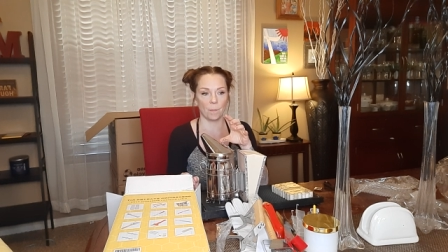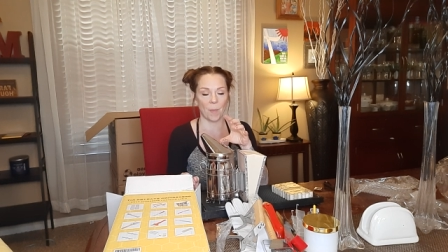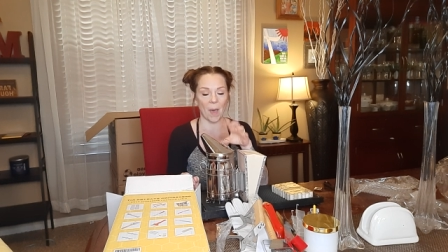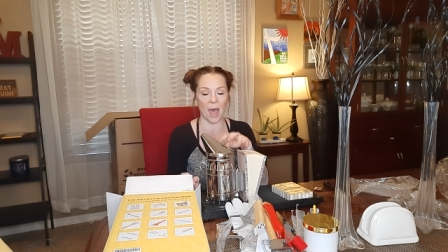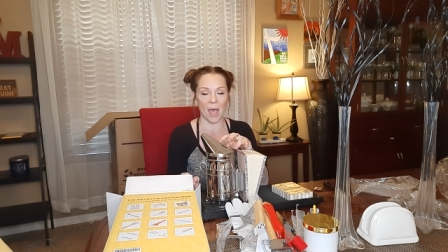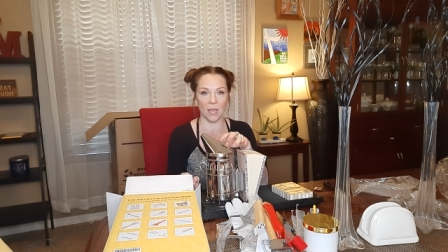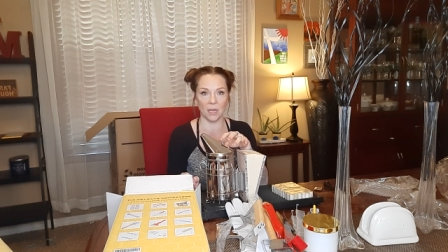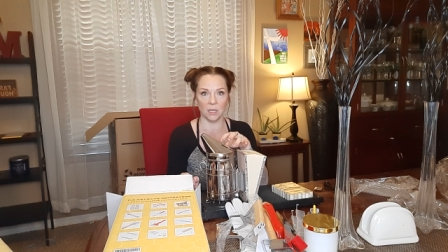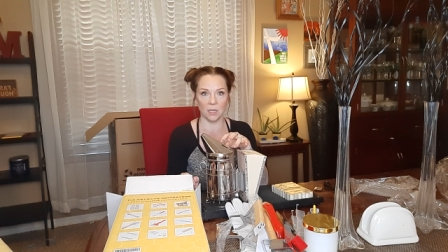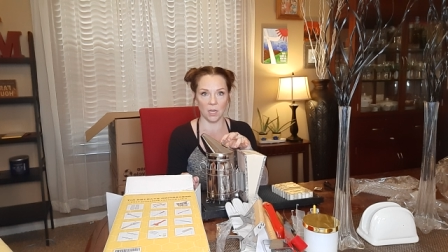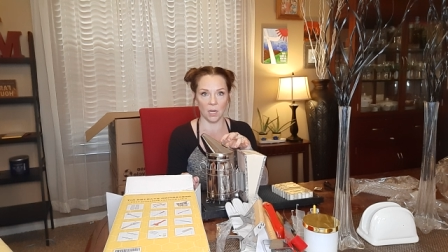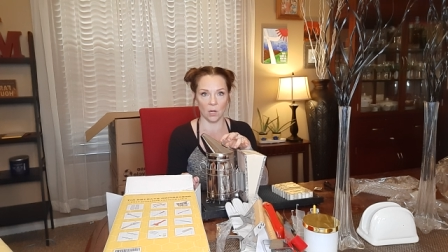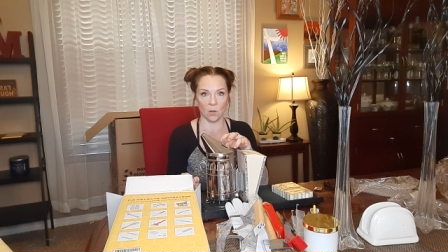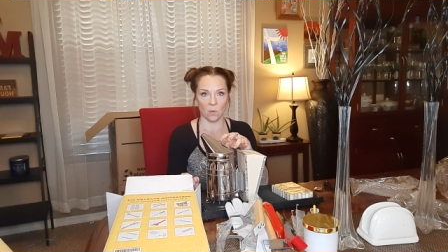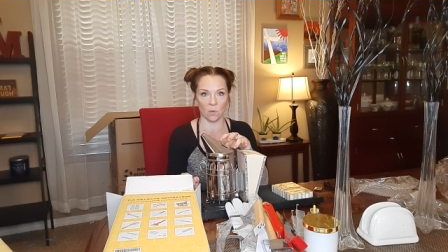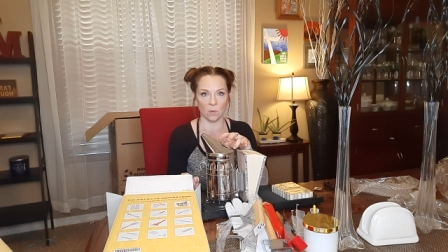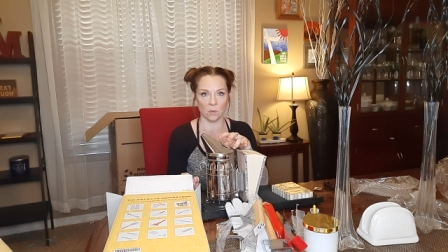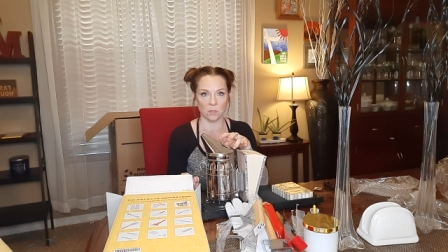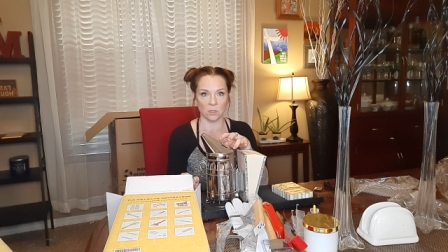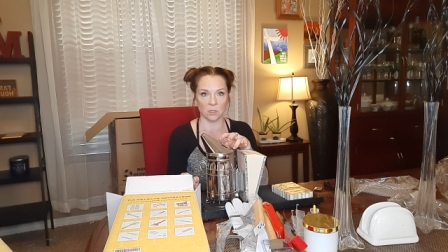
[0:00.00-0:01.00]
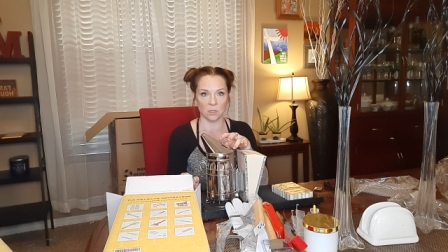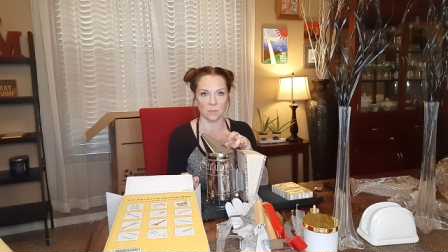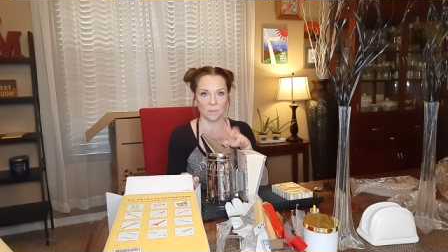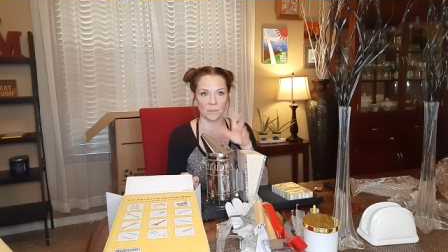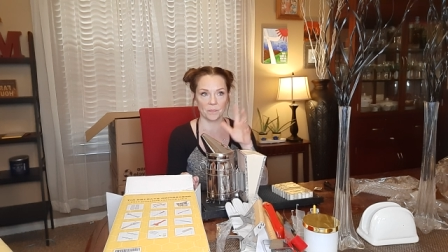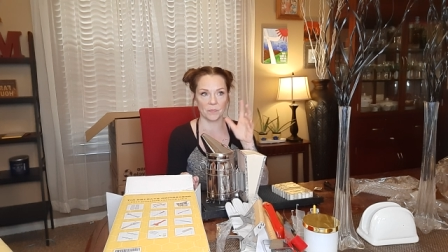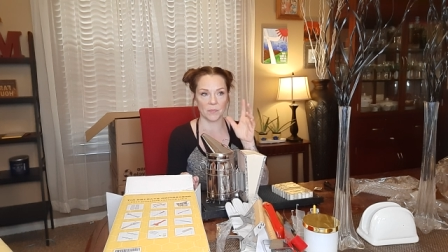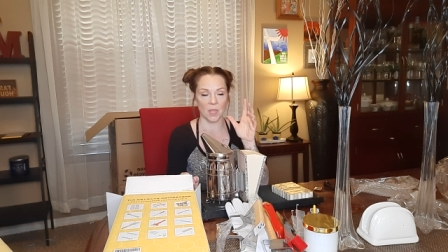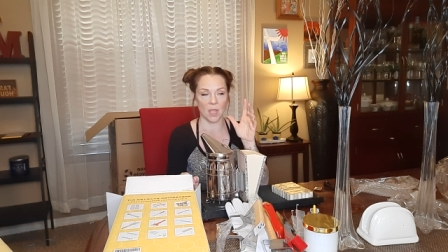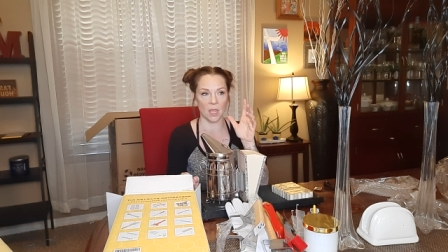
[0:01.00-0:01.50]
pine needles.
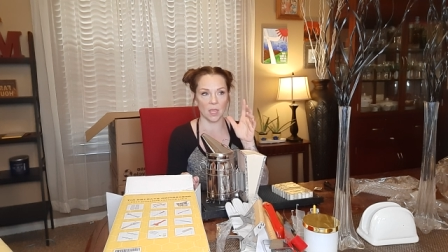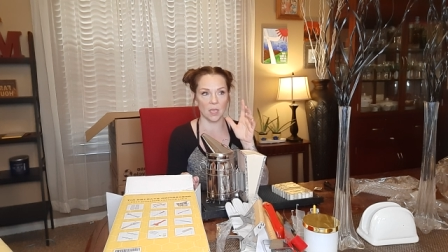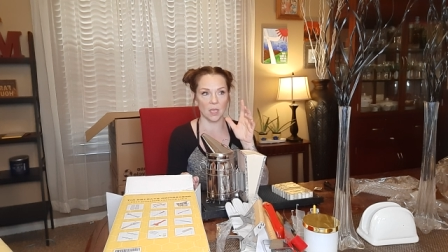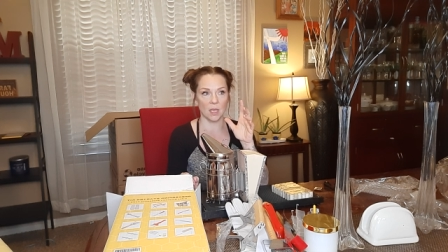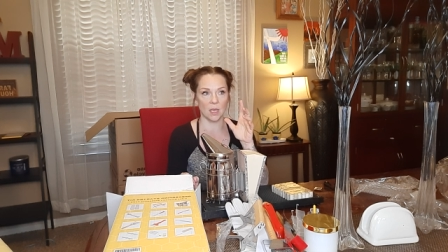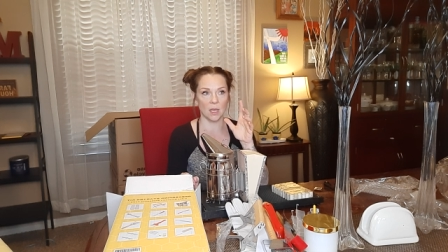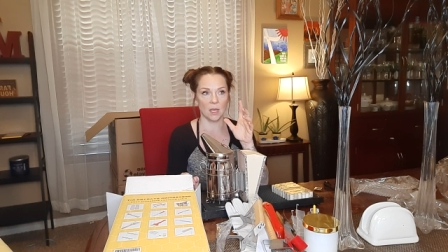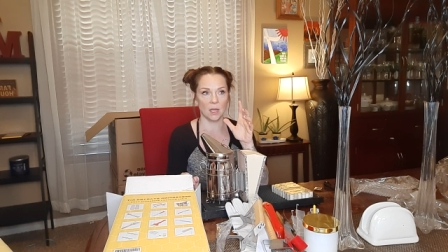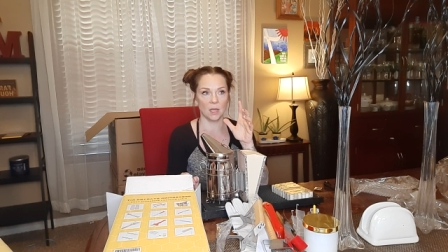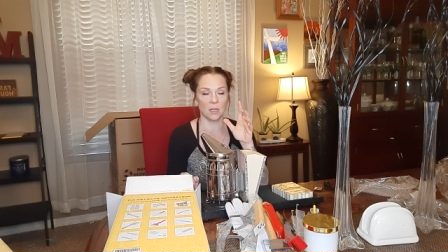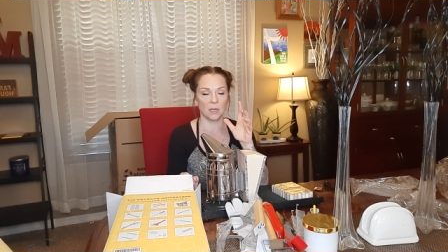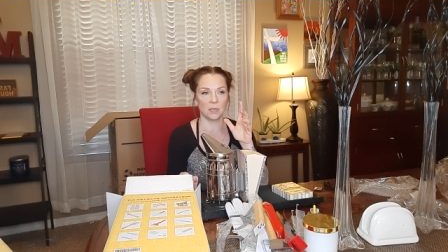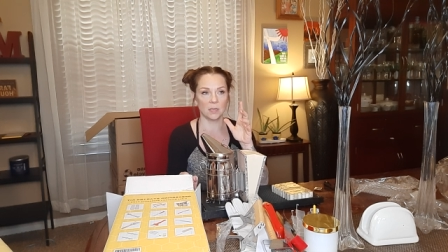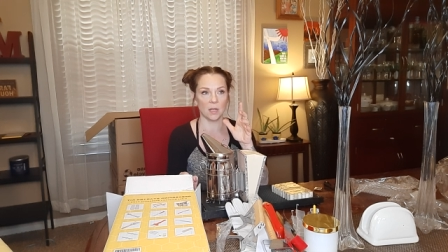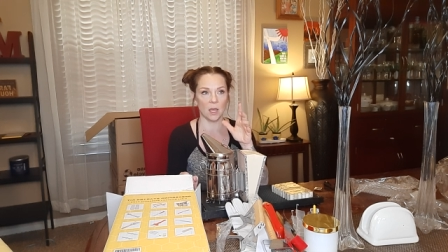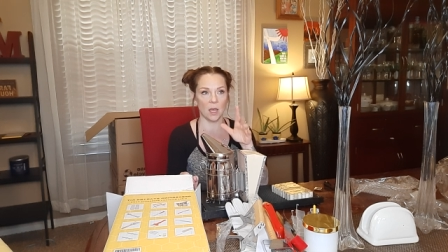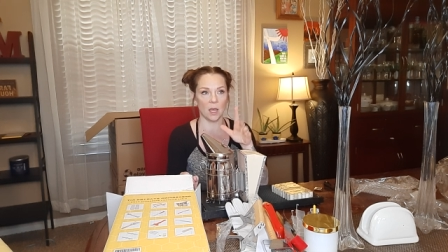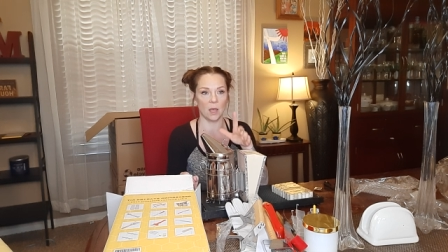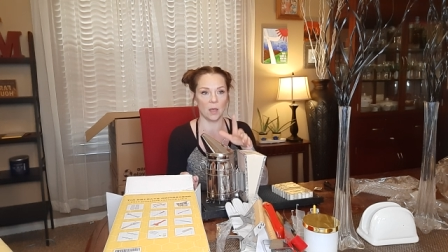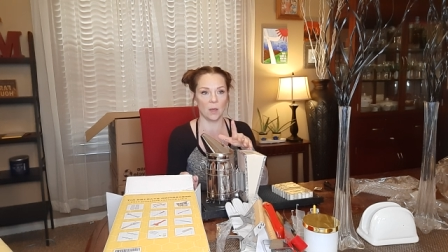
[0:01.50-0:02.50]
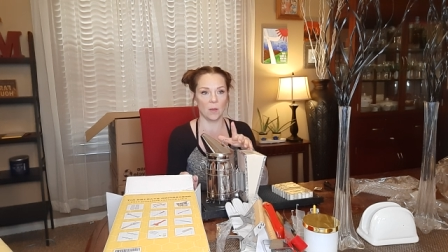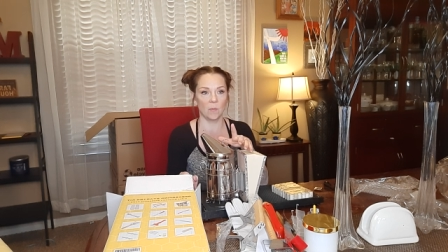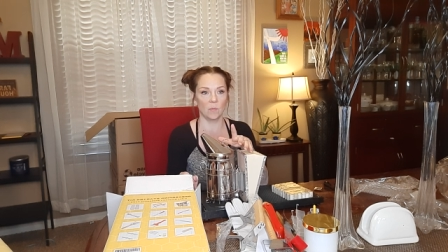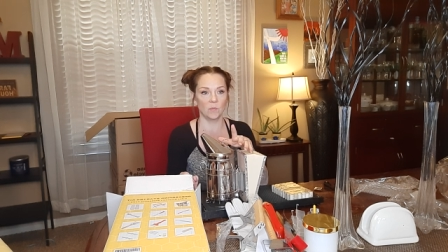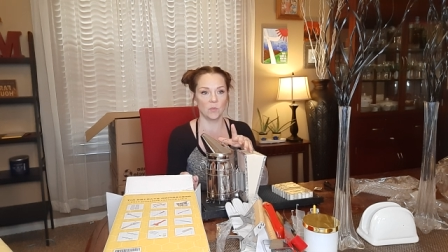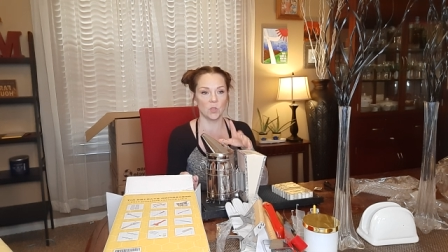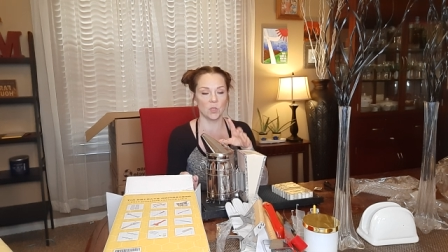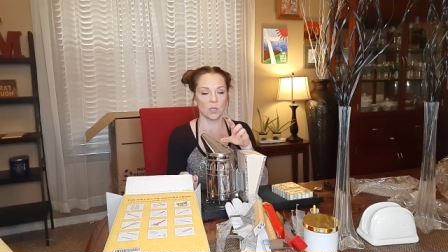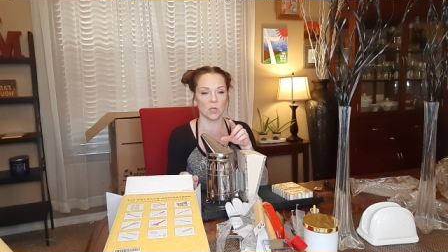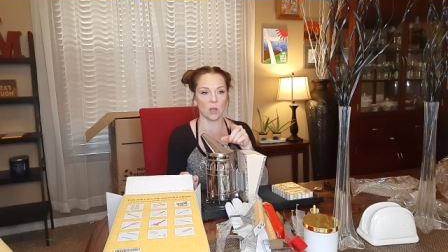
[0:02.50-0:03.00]
And
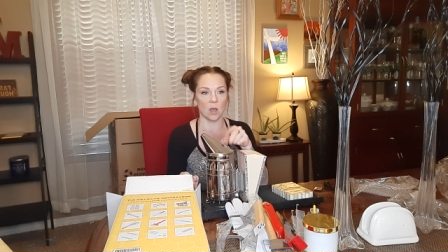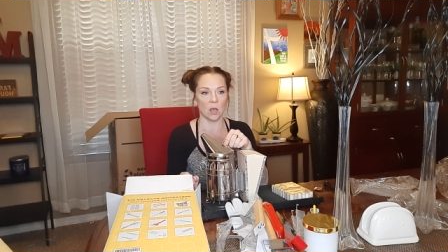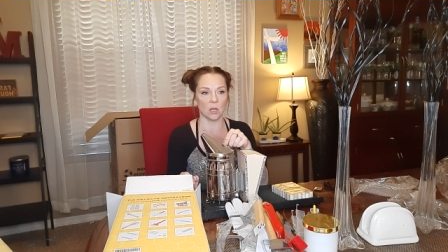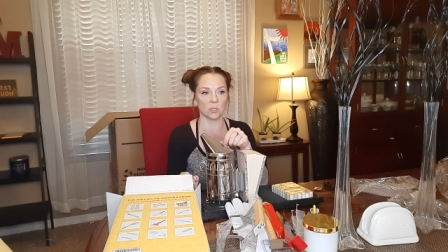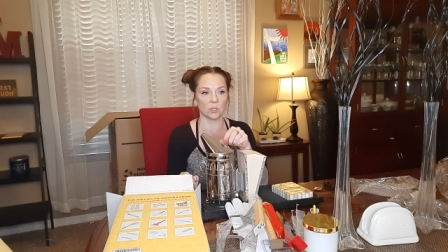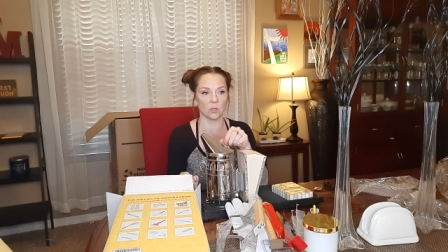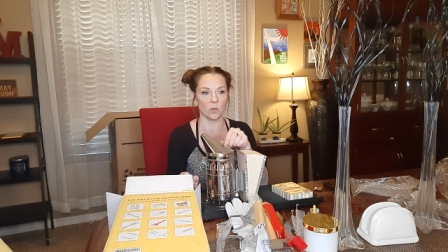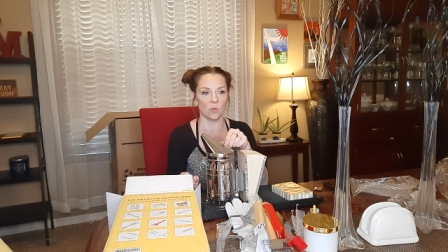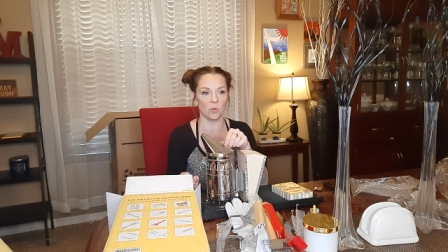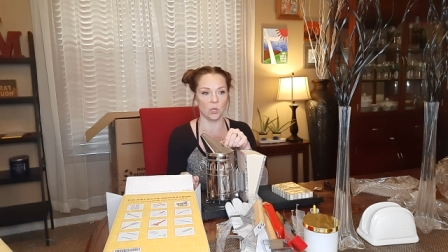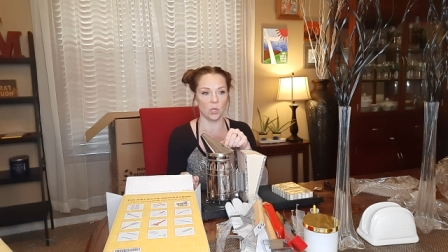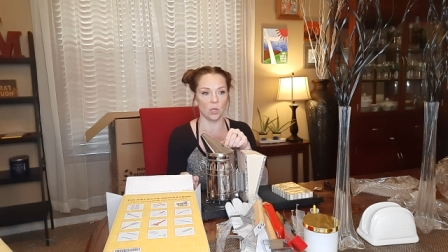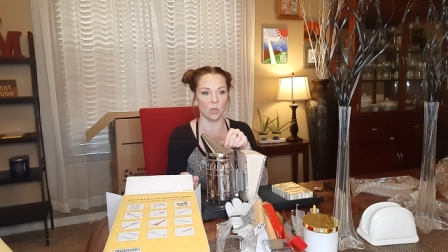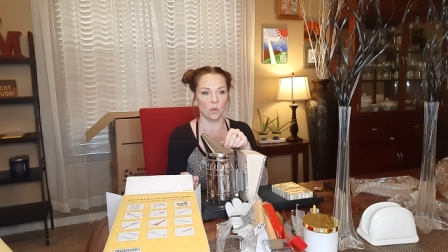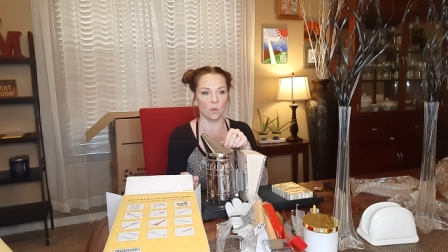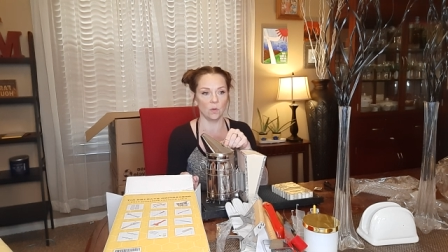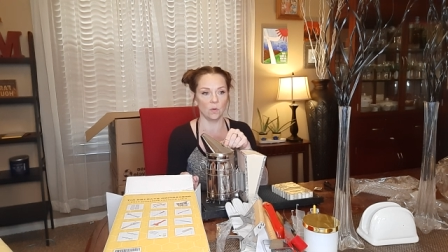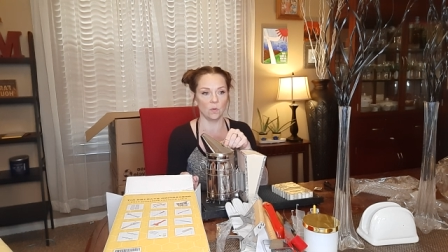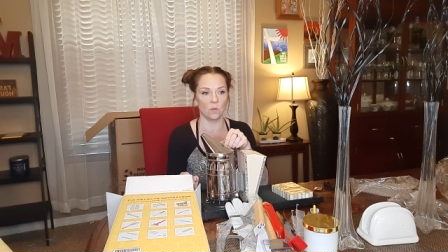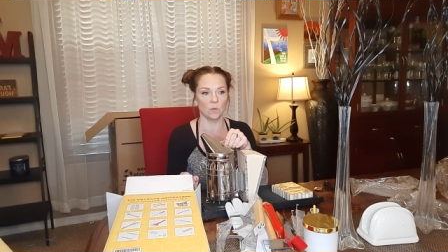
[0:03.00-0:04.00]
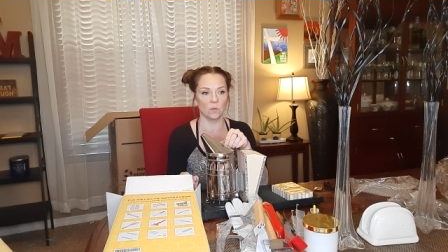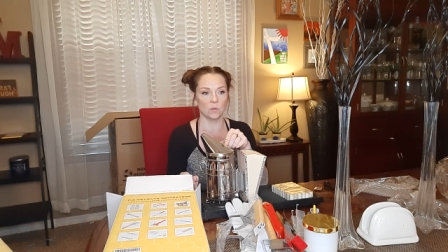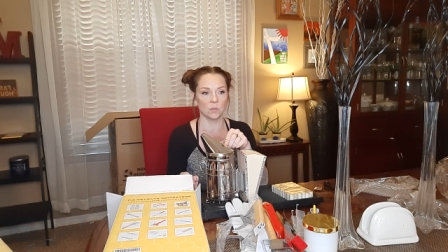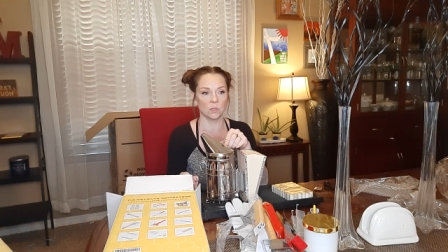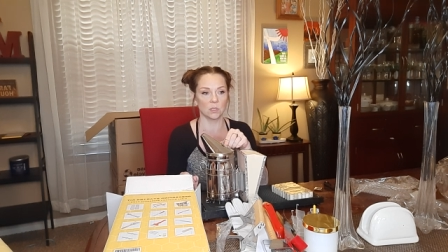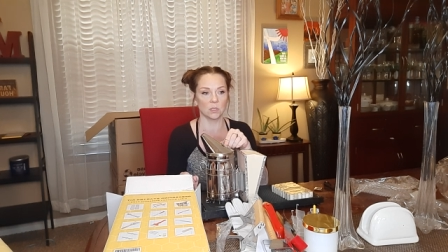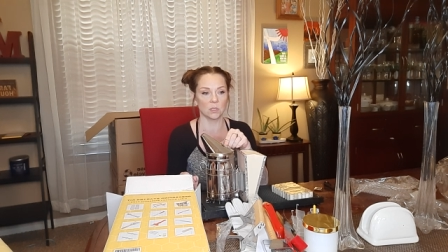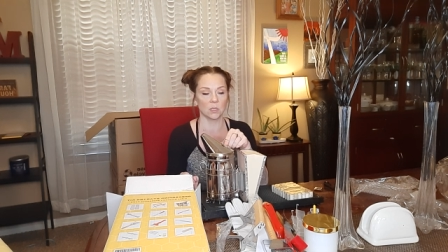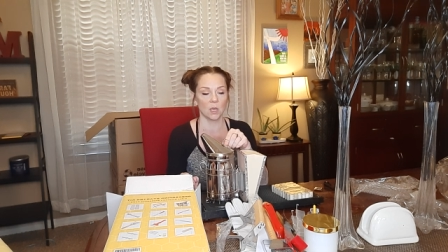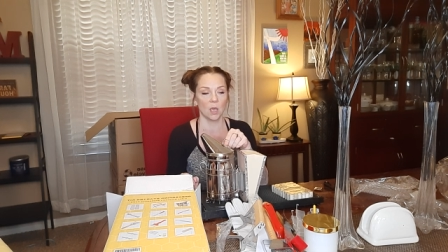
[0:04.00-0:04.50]
um, you can also
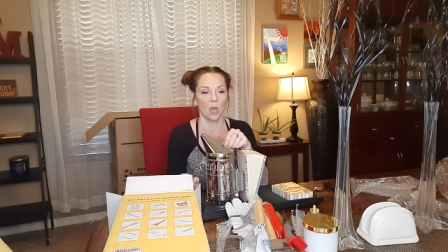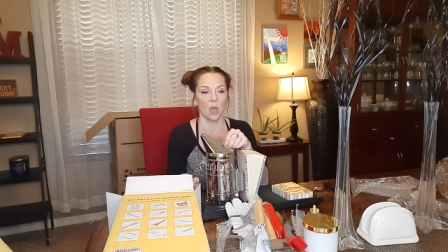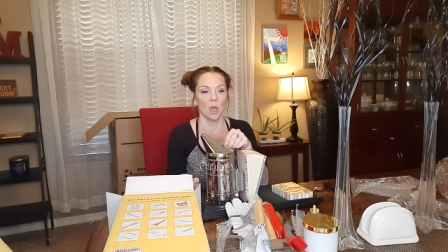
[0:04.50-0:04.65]
use